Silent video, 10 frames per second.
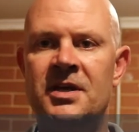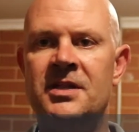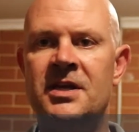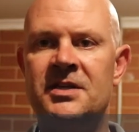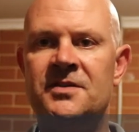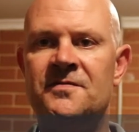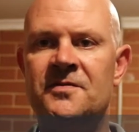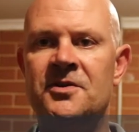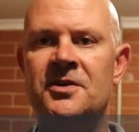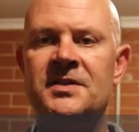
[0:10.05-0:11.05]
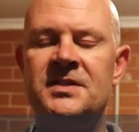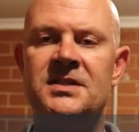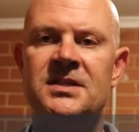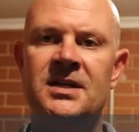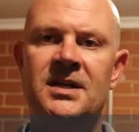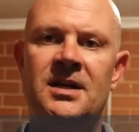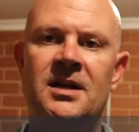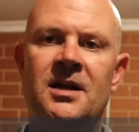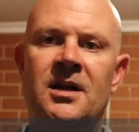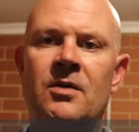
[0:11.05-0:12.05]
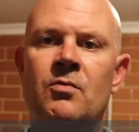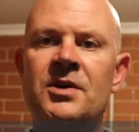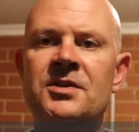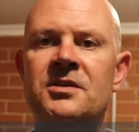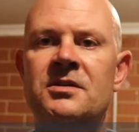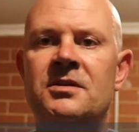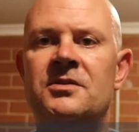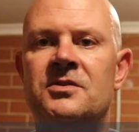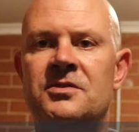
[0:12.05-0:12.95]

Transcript: and that's first, when you're